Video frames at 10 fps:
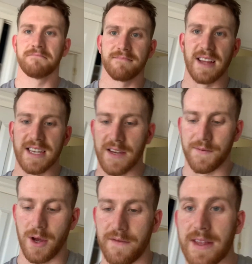That's just
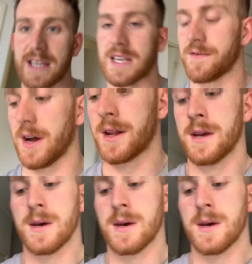perfect. That's just fun.